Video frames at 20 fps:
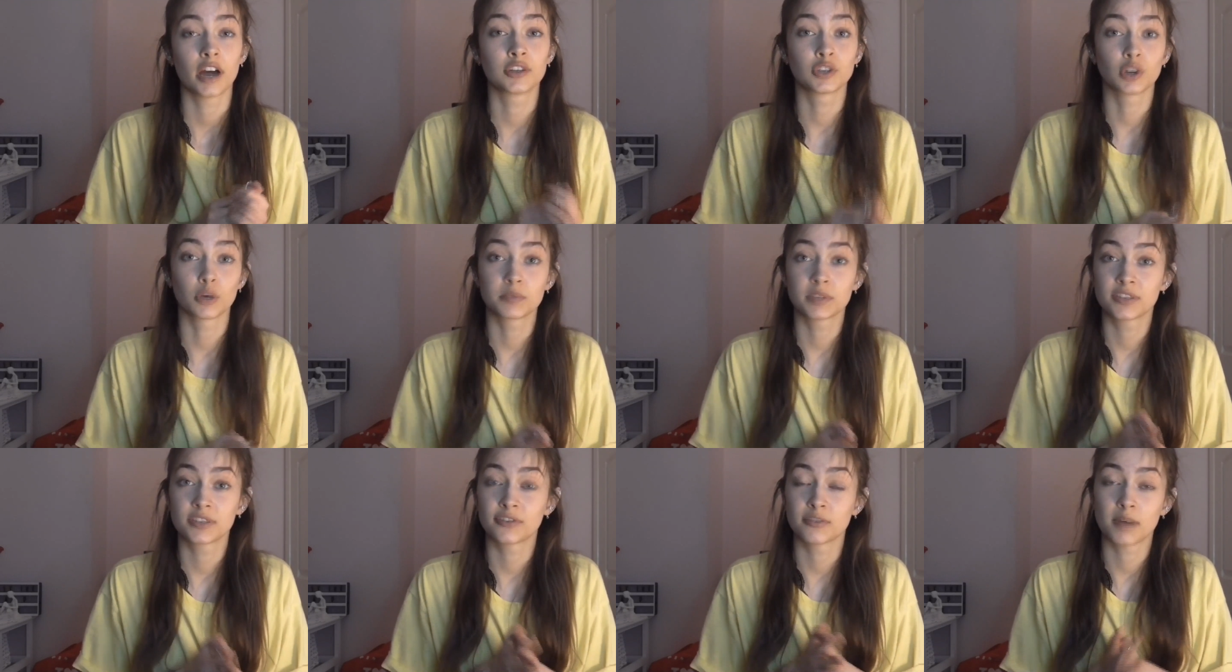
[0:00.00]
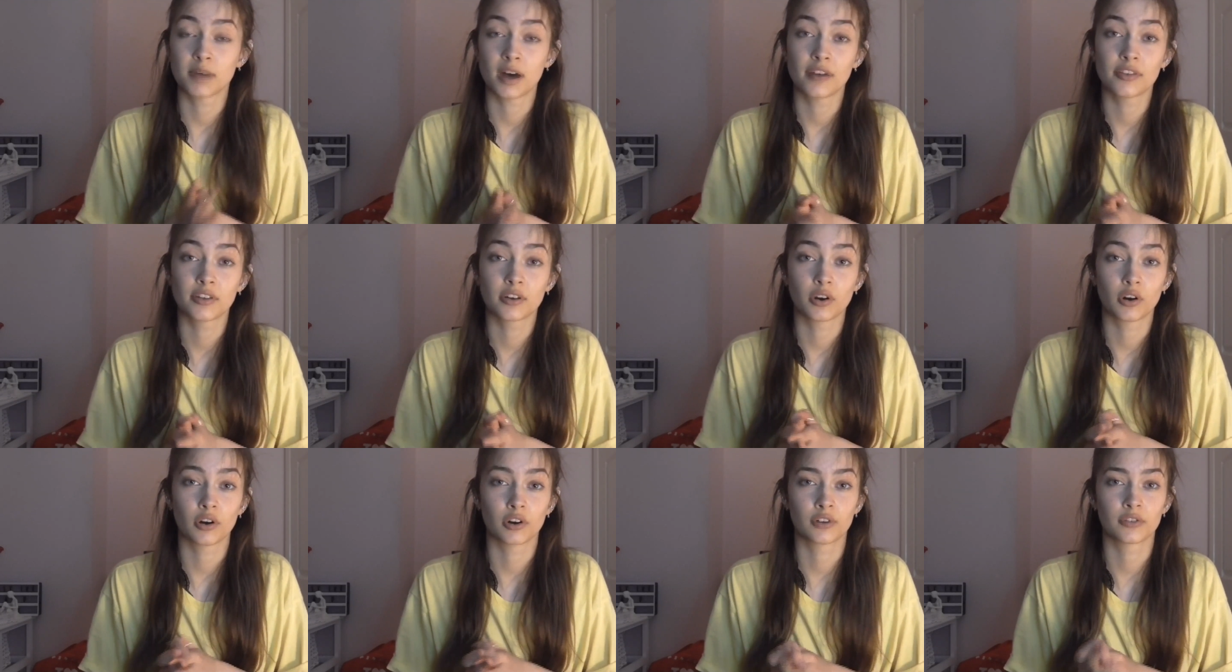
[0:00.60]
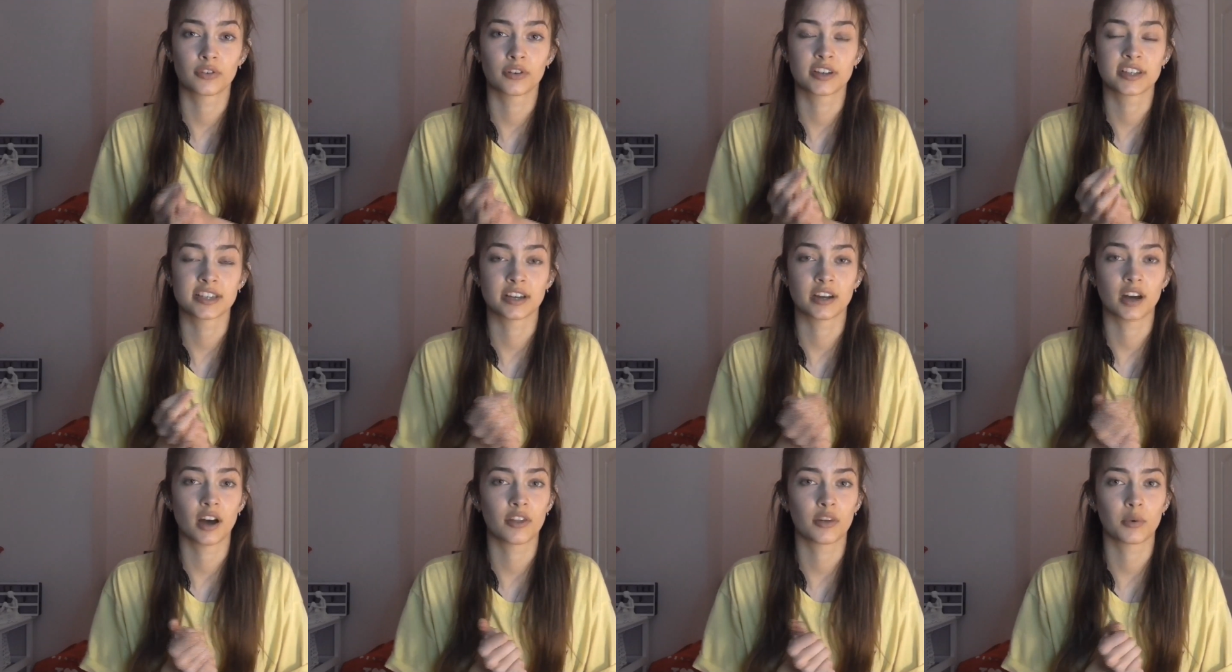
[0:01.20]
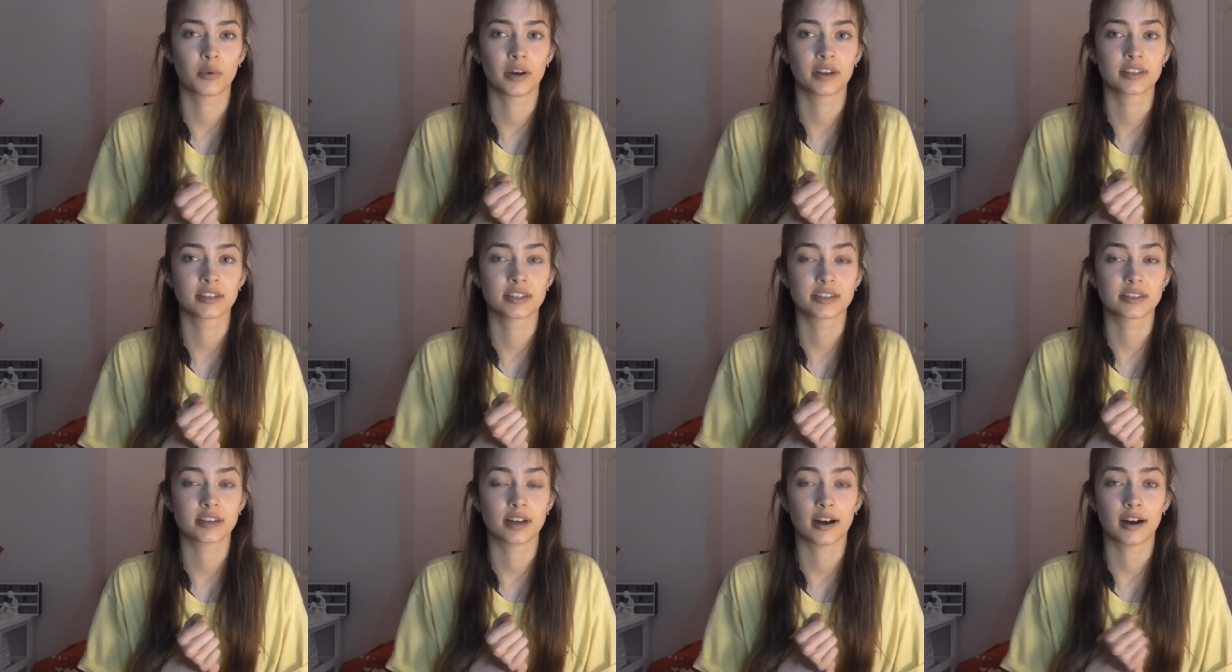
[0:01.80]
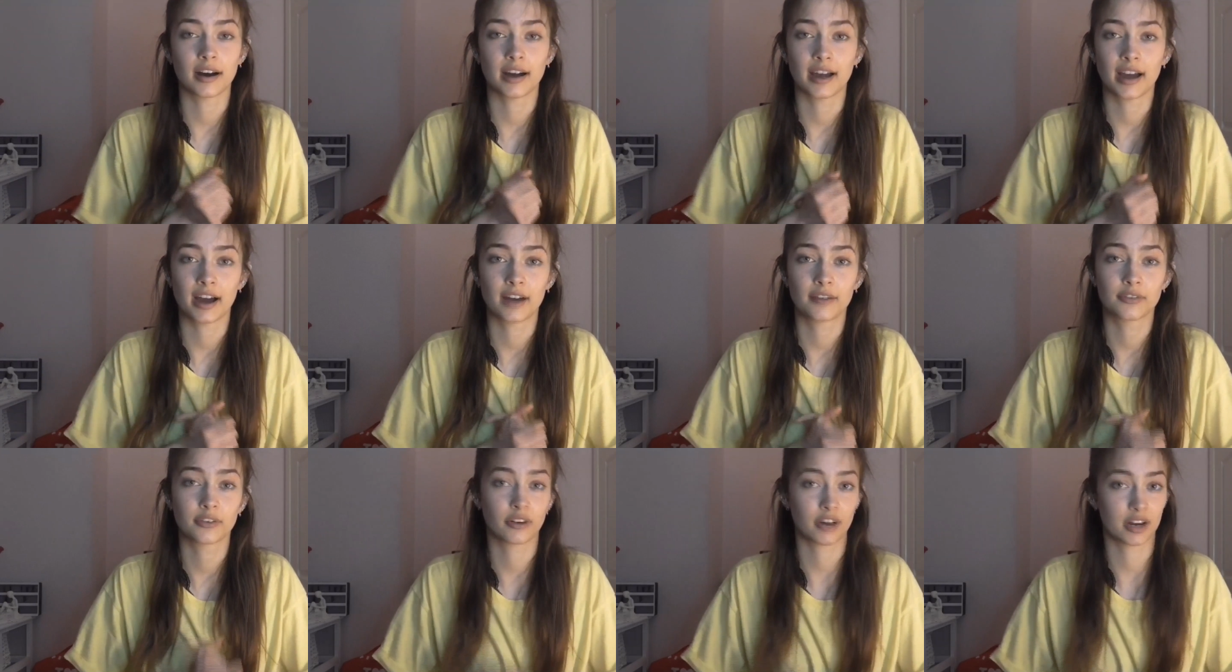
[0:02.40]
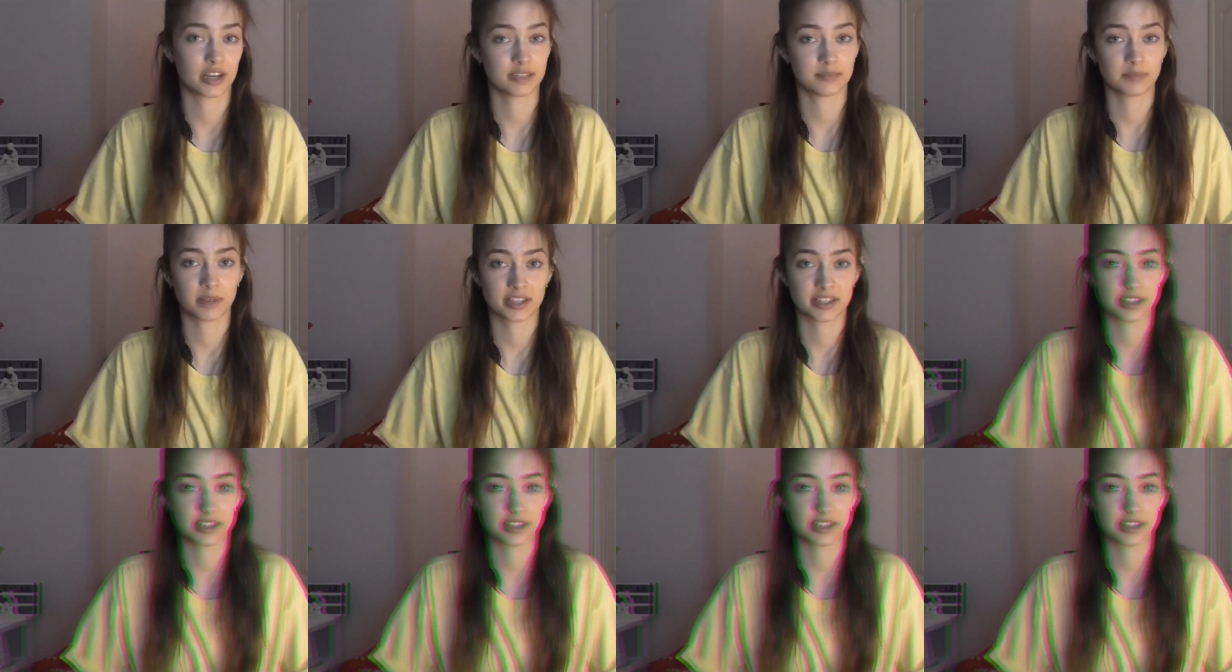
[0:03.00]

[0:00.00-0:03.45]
adopted from other choreographers and other ones that I have created